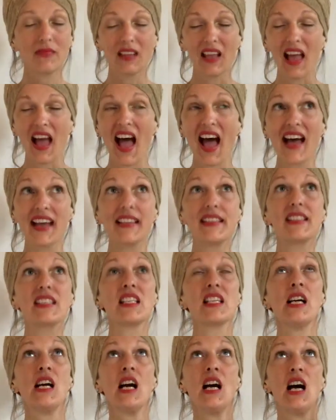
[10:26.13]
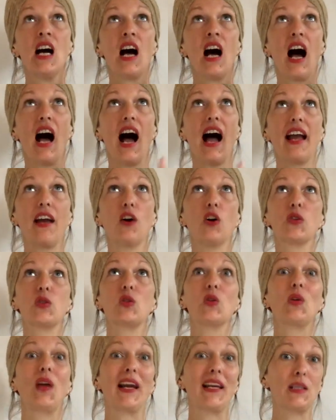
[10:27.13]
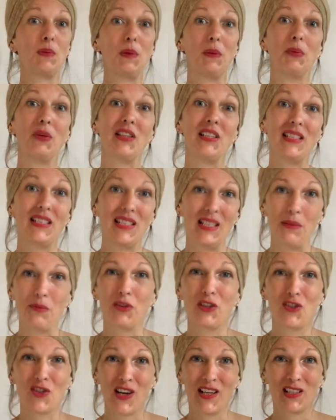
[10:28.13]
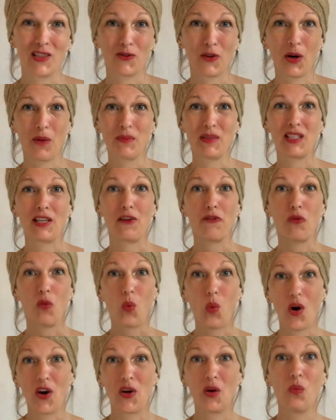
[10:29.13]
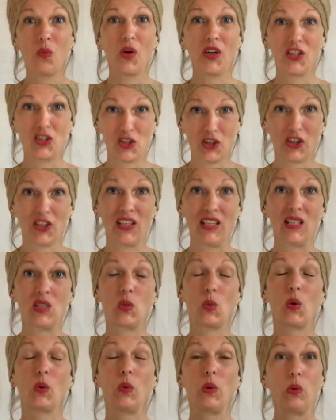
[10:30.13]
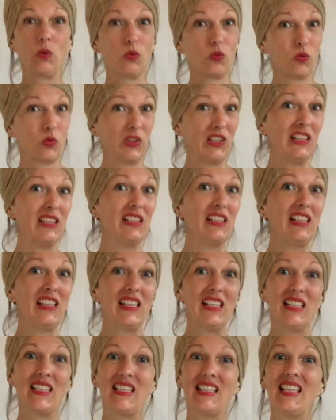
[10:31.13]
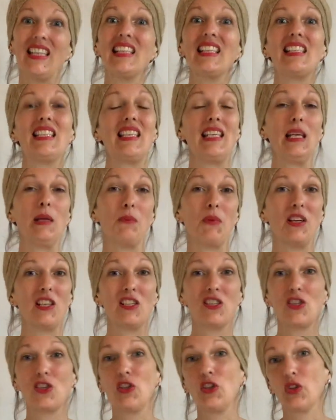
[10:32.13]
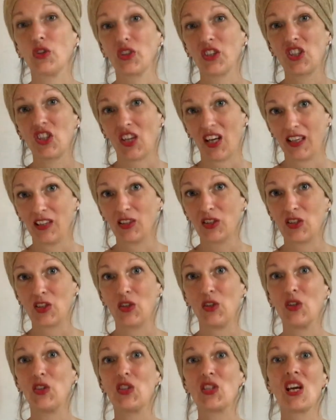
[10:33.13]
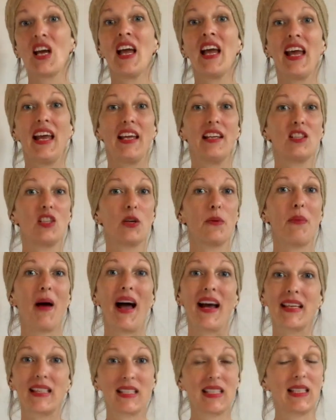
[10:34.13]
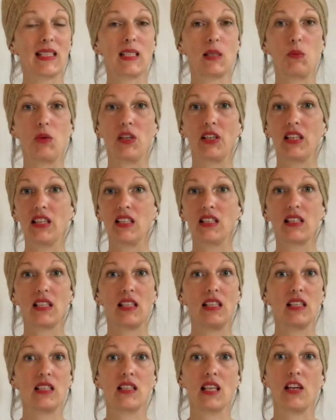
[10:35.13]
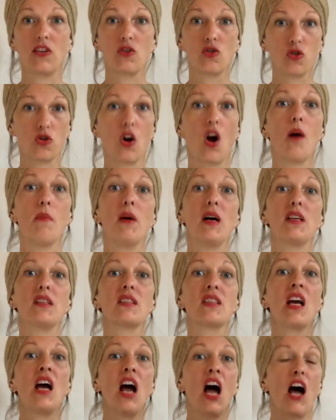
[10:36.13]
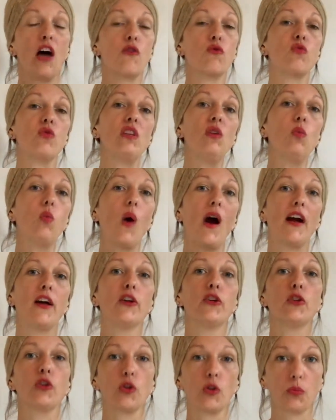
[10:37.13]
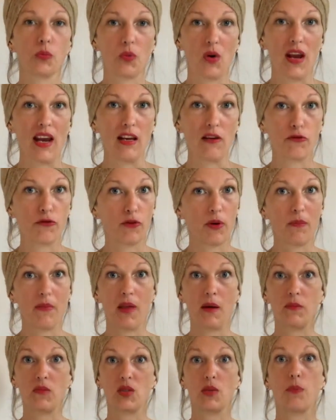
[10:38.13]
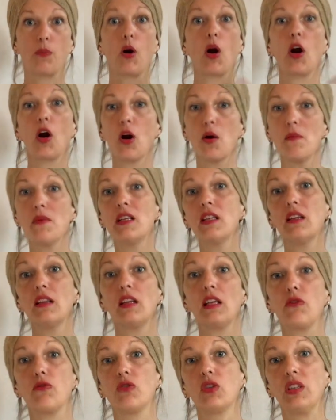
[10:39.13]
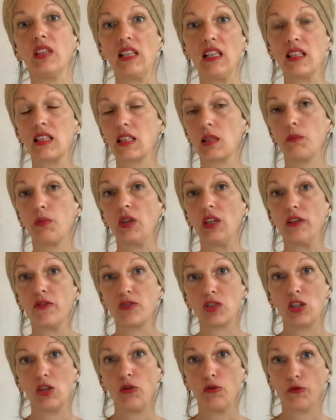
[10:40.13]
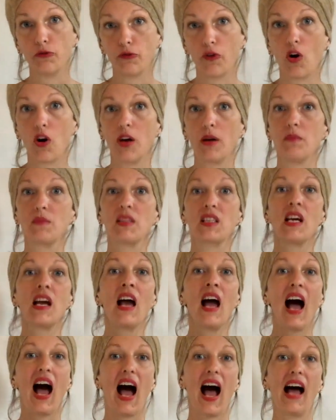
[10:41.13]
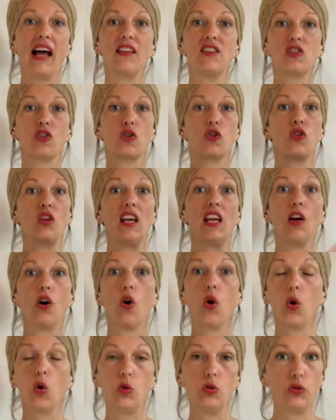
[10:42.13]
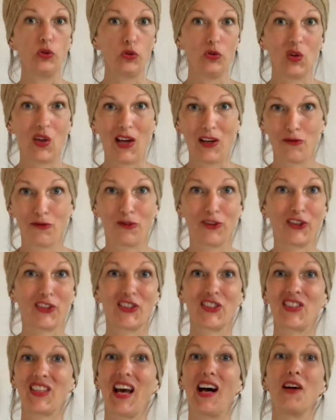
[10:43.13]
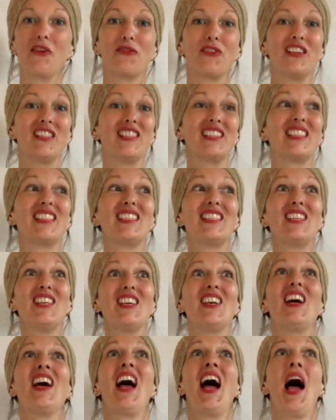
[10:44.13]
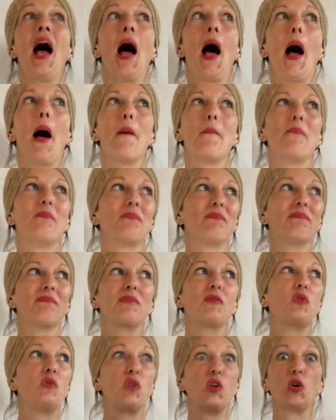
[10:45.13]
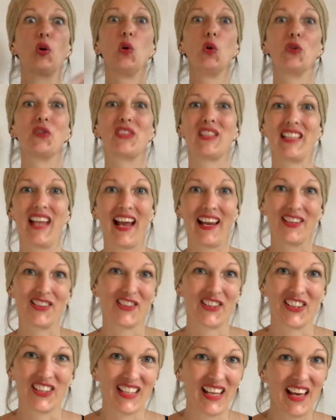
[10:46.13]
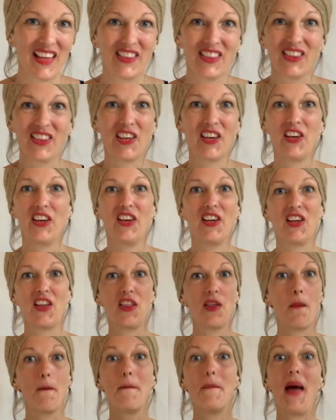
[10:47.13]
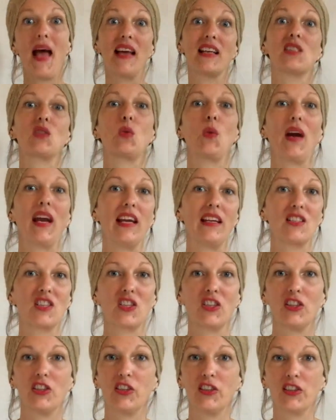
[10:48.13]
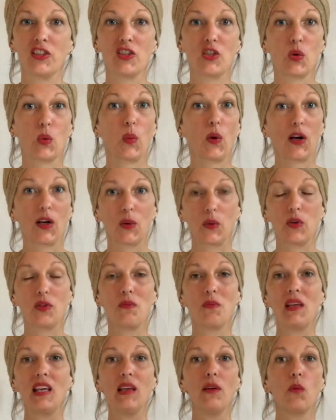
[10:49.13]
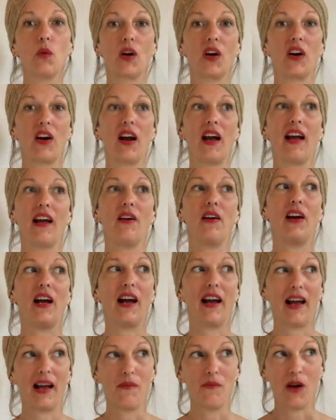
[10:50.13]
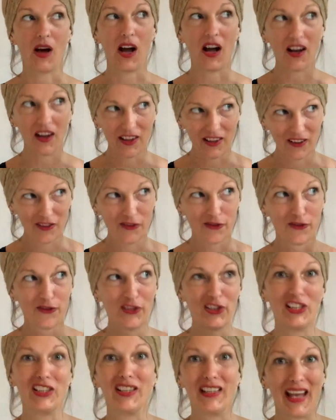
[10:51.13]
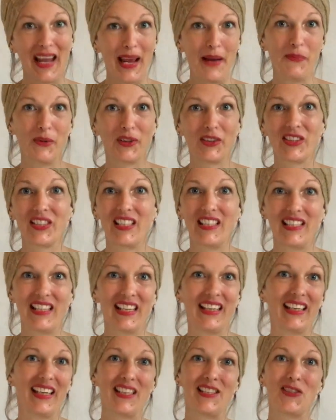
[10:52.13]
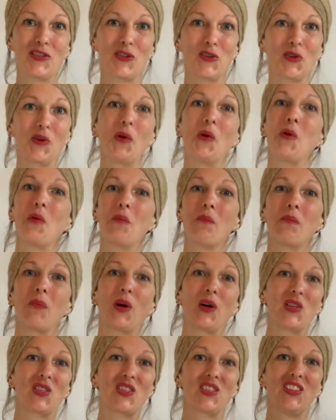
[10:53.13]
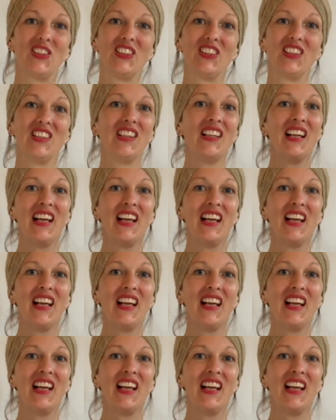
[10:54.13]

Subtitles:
And I also guide people in deeply transformative one-on-one journeys where we really dig deep into your childhood, into past experiences and traumas, and rewire your brain from them to permanently release the beliefs that you formed and create a whole new life for yourself. This is the gold standard and the best way to work with me, where I'm really able to dig into your own personal